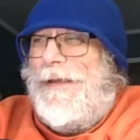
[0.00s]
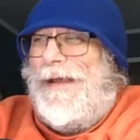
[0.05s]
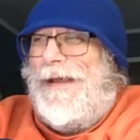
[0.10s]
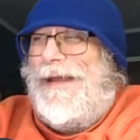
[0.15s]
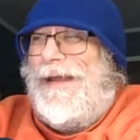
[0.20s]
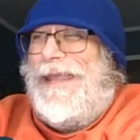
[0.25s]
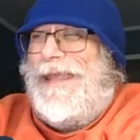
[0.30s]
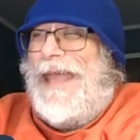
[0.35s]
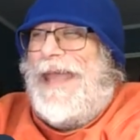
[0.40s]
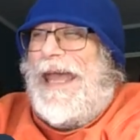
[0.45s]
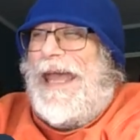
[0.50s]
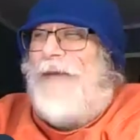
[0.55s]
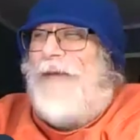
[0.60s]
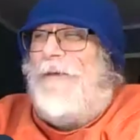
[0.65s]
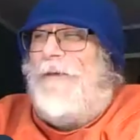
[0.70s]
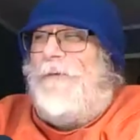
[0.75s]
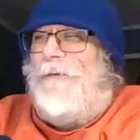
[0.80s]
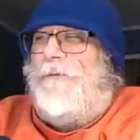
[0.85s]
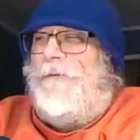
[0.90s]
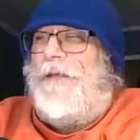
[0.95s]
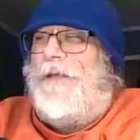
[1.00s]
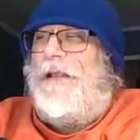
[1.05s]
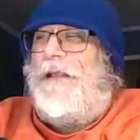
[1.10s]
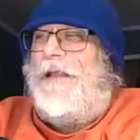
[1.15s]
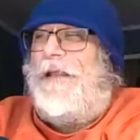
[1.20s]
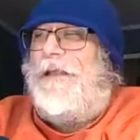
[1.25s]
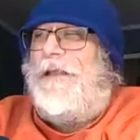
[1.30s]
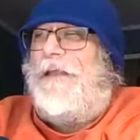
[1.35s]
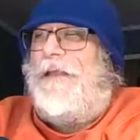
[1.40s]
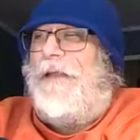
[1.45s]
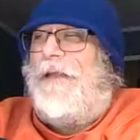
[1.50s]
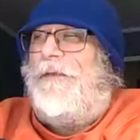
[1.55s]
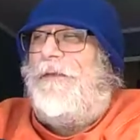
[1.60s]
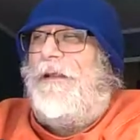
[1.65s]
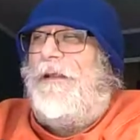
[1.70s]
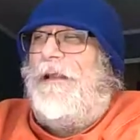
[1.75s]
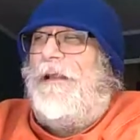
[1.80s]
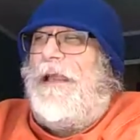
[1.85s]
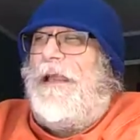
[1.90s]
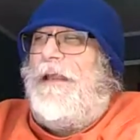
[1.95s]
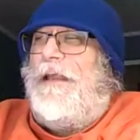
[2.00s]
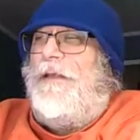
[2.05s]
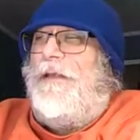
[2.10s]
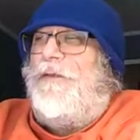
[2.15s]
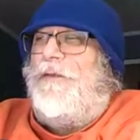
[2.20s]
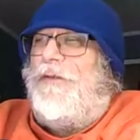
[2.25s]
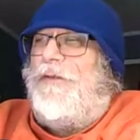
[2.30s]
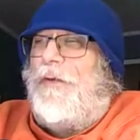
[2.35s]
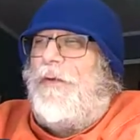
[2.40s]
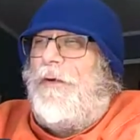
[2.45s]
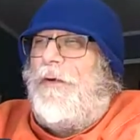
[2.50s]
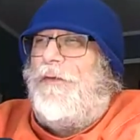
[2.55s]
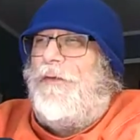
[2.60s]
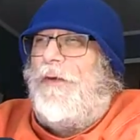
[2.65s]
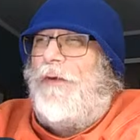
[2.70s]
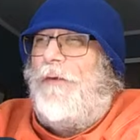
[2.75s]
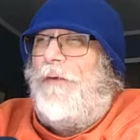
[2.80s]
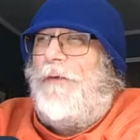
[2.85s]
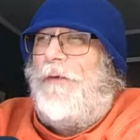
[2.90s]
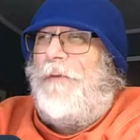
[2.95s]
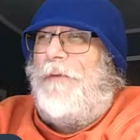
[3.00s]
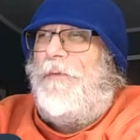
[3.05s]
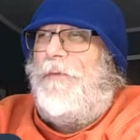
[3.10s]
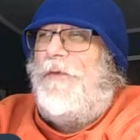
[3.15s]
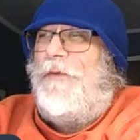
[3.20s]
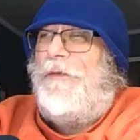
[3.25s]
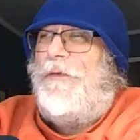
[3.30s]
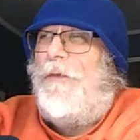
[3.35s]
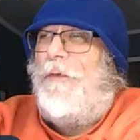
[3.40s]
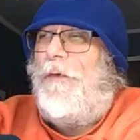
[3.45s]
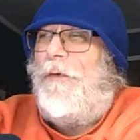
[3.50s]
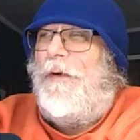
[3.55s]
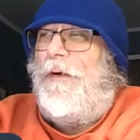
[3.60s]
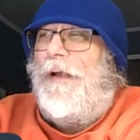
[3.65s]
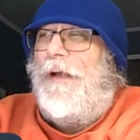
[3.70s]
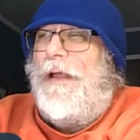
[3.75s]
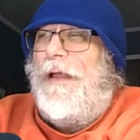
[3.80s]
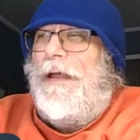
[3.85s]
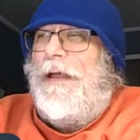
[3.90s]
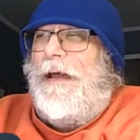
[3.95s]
i have a feeling that the lady in charge of our bookstore